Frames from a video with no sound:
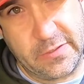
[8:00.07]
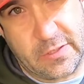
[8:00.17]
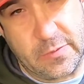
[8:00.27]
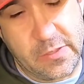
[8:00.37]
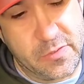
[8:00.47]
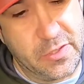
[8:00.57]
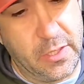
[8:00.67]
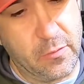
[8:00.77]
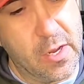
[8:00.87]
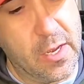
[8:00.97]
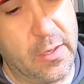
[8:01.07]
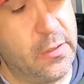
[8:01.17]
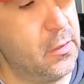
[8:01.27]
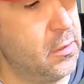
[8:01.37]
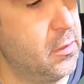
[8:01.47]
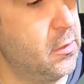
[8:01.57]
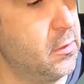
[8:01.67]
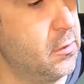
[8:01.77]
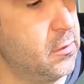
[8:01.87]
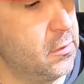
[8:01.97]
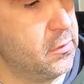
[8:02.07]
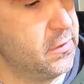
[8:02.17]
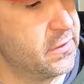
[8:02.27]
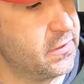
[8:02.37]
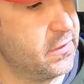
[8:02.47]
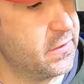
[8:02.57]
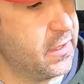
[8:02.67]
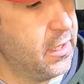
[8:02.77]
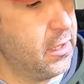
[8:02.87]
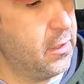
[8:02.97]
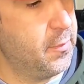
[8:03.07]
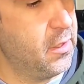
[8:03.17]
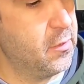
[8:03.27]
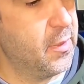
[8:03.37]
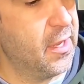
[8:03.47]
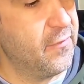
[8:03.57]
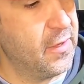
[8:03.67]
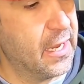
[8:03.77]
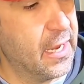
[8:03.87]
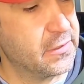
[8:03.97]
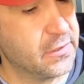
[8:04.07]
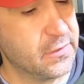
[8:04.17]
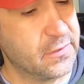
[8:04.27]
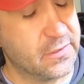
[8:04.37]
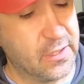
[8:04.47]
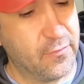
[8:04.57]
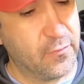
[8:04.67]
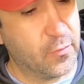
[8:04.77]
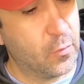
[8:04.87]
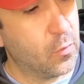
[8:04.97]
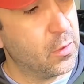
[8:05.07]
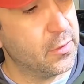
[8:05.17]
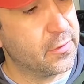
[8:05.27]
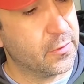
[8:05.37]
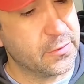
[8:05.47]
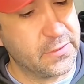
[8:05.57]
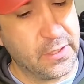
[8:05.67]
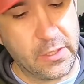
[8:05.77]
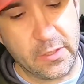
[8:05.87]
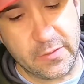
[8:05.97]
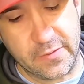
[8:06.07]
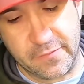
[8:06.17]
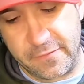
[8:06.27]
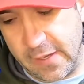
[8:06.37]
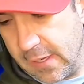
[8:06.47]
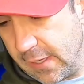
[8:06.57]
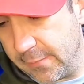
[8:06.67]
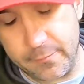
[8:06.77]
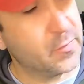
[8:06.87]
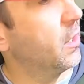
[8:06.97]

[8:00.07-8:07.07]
rig, sometimes jig rod. This is a medium heavy action 7'1" 13 Defy.